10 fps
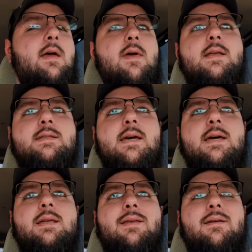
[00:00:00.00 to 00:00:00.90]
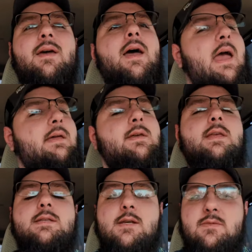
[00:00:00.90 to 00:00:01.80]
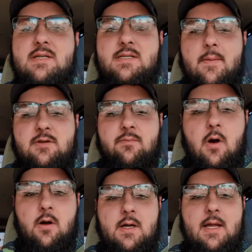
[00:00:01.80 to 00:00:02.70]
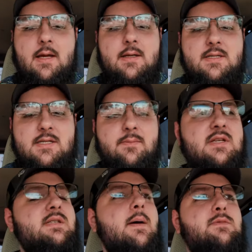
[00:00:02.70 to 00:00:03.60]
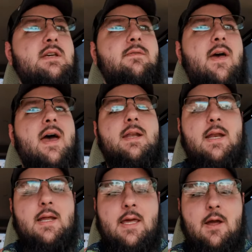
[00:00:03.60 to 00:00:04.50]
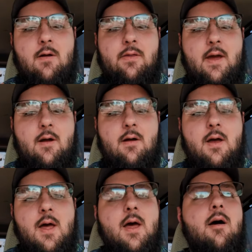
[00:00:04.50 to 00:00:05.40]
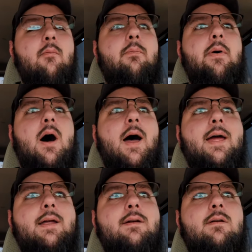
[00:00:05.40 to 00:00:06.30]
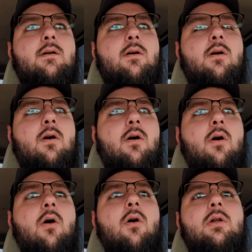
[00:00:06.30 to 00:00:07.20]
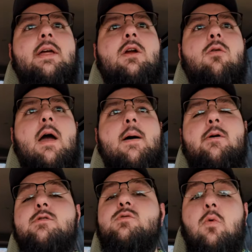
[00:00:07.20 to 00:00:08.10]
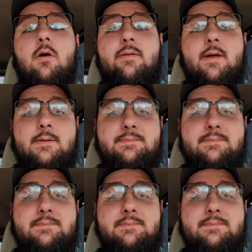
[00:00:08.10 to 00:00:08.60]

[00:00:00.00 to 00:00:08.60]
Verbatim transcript: And they did hey, they did some deceptive marketing and some deceptive editing here or there, but holy crap, it was worth it.